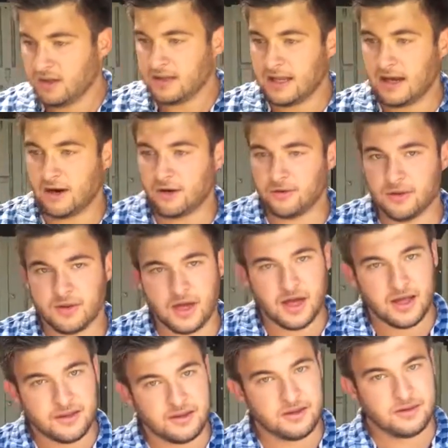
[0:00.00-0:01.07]
Now,
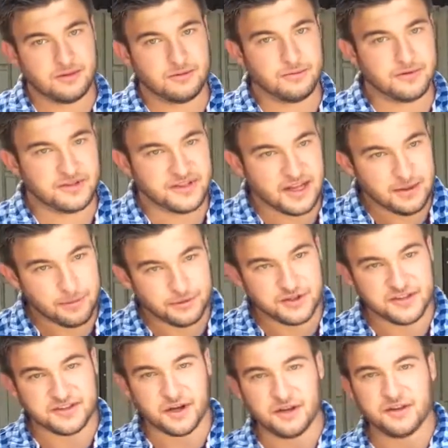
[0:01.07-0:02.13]
I was able
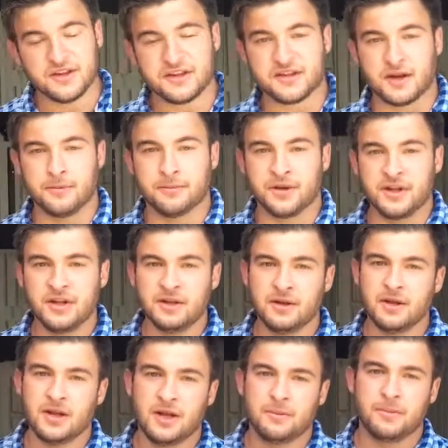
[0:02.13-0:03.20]
to start this company
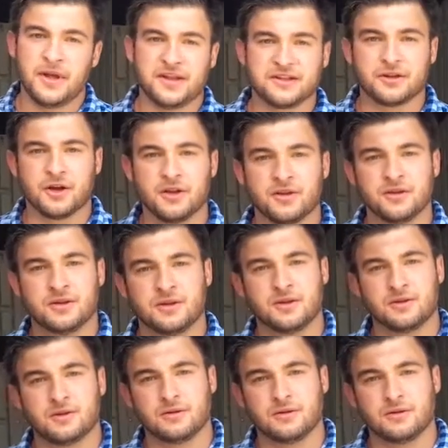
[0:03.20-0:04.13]
based on